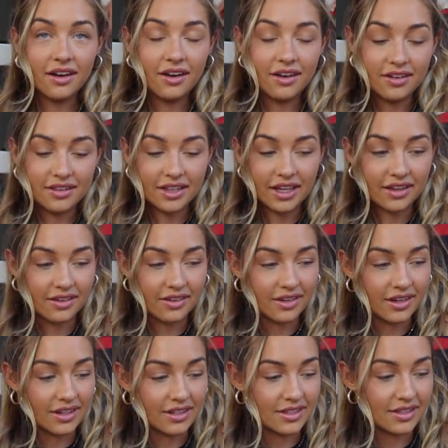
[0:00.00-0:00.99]
oh, thank
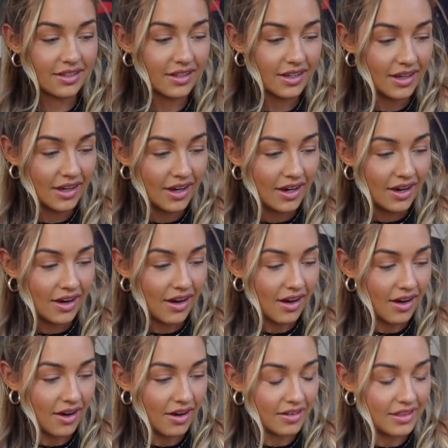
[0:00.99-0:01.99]
goodness.
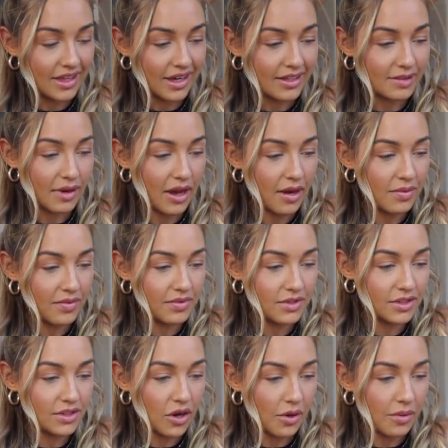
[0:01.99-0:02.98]
Oh, thanks, babe.
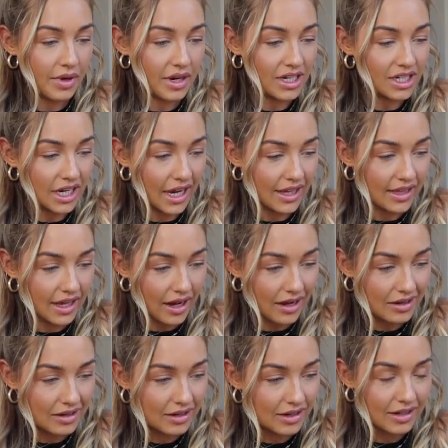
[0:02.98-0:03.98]
So appreciate
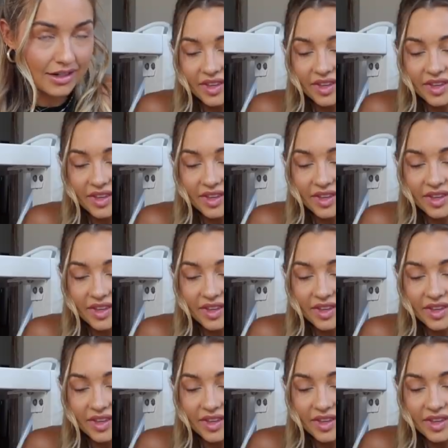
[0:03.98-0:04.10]
that.